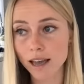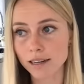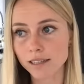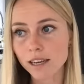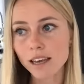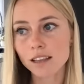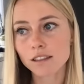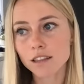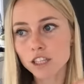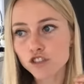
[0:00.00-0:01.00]
And
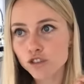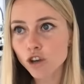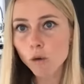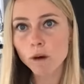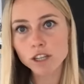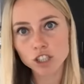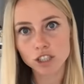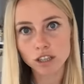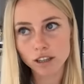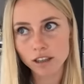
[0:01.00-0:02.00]
there's so much
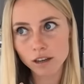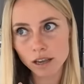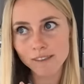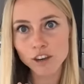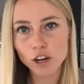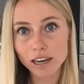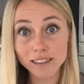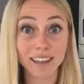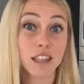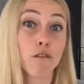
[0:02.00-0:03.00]
that if you're
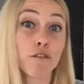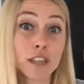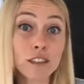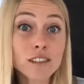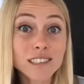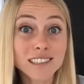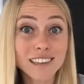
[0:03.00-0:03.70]
in like the field,